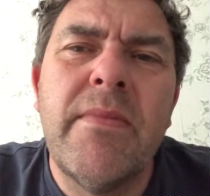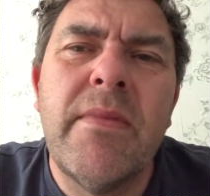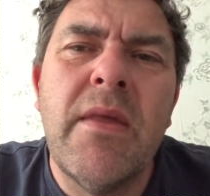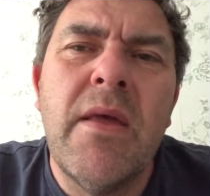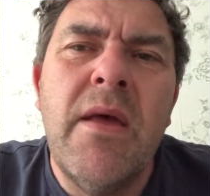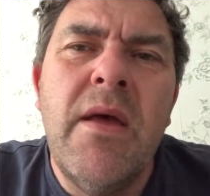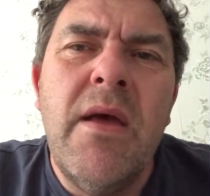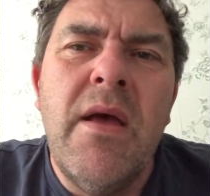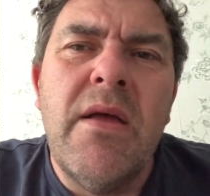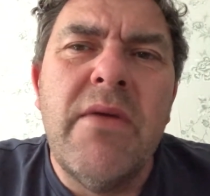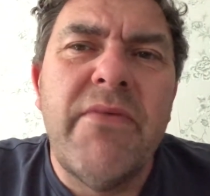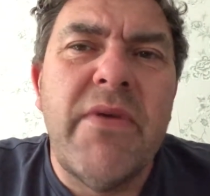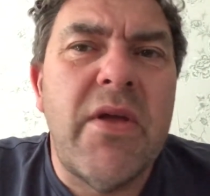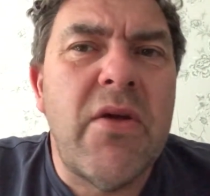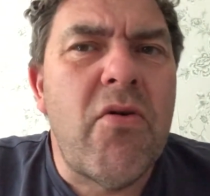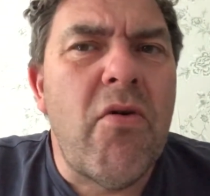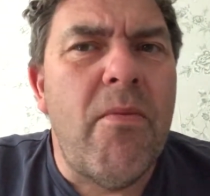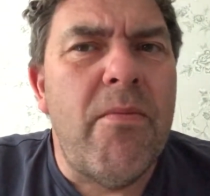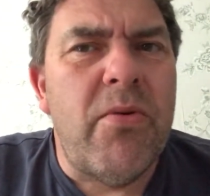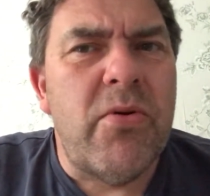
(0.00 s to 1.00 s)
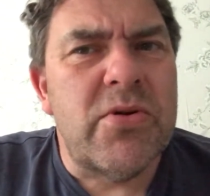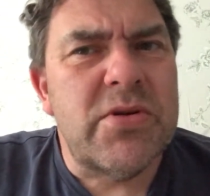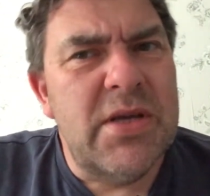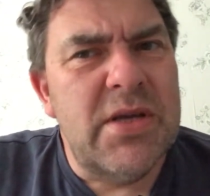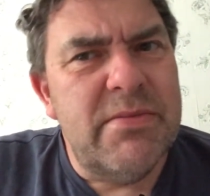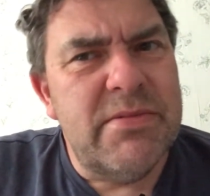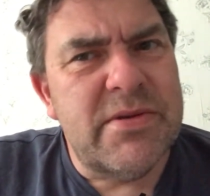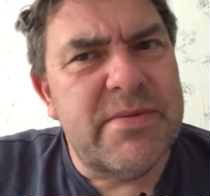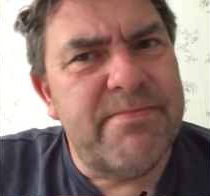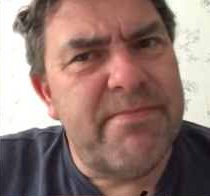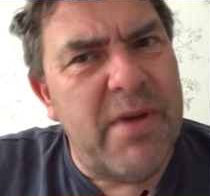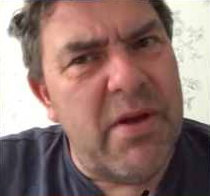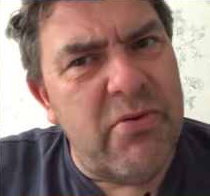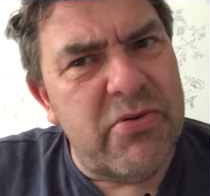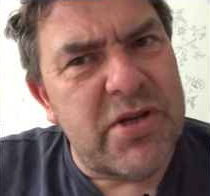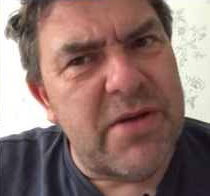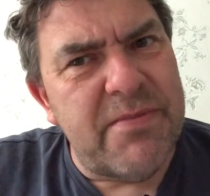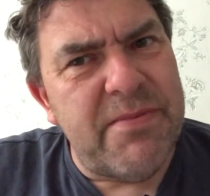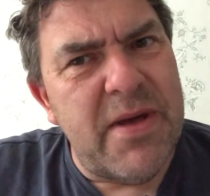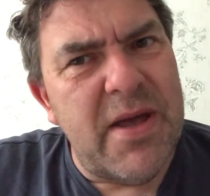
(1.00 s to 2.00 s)
I mean, compost heaps build
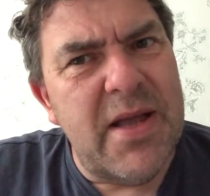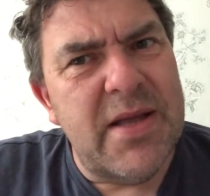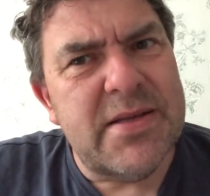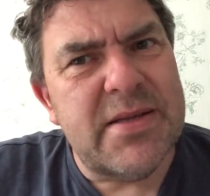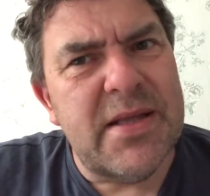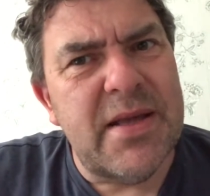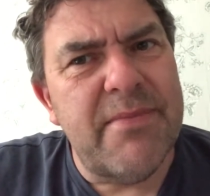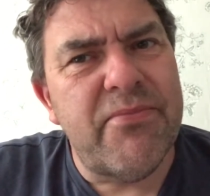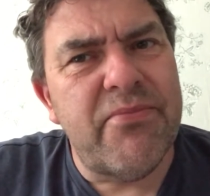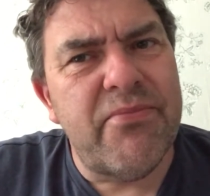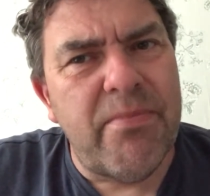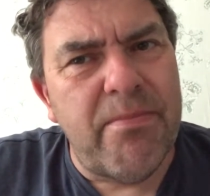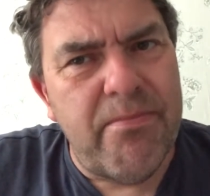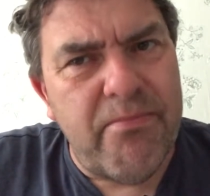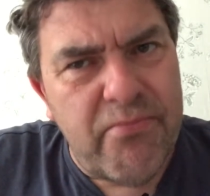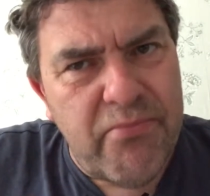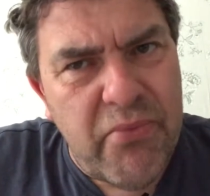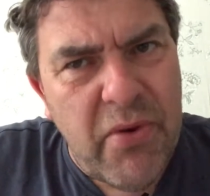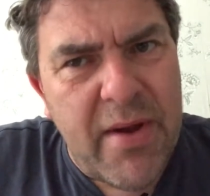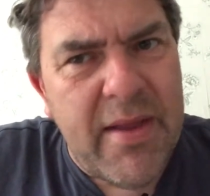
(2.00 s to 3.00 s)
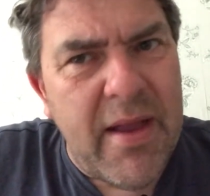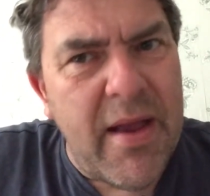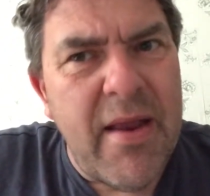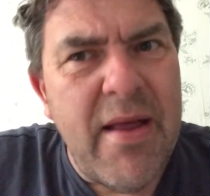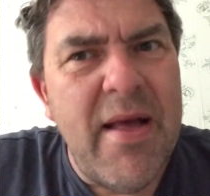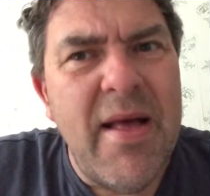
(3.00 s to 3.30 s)
up heat and they break down.